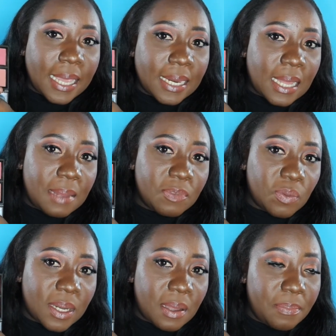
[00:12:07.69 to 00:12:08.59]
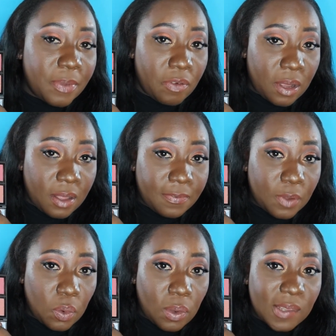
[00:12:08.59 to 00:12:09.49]
It comes with a mirror, of
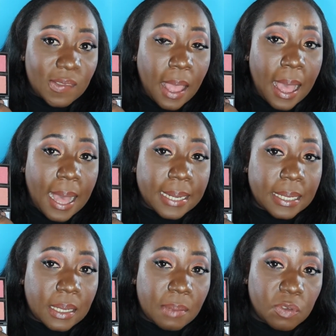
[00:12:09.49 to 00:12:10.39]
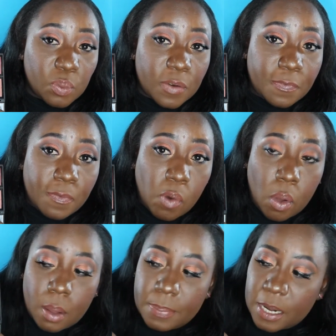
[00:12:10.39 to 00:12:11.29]
course, and it comes with
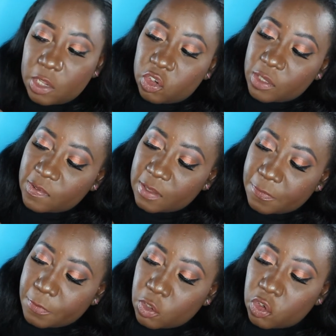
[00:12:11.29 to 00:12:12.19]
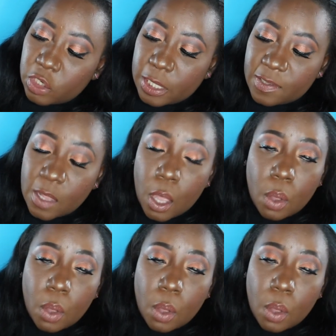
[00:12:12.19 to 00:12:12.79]
4 blushes, different shades.